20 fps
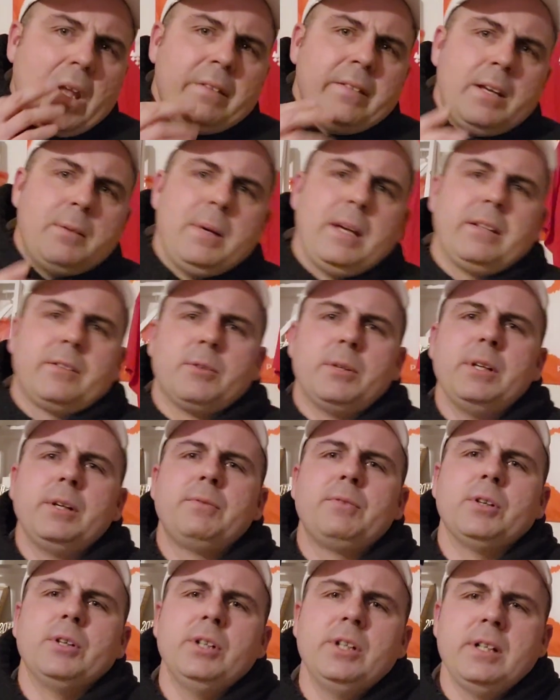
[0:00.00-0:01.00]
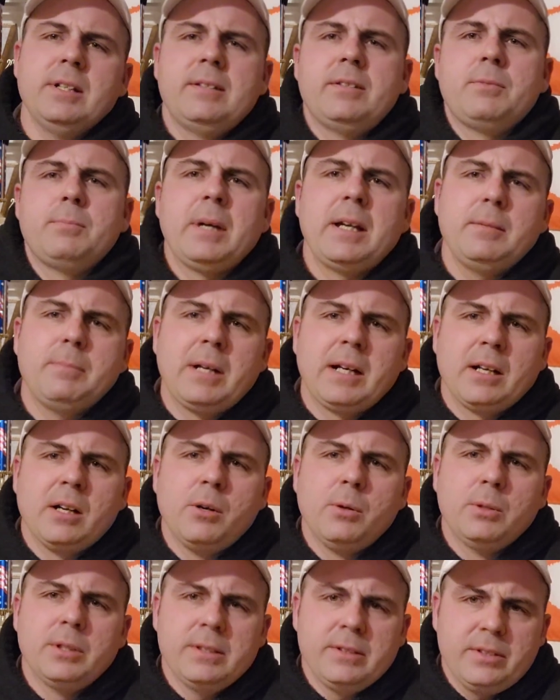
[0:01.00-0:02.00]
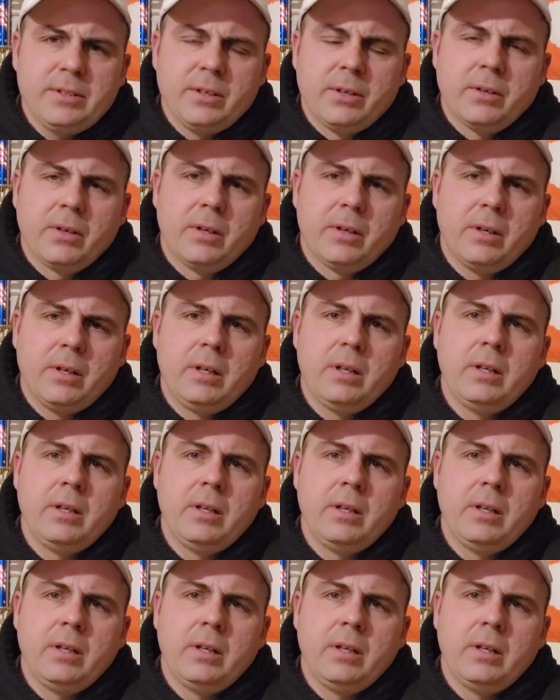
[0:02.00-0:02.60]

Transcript: they make 3 different hoods. They're made by Golden Star.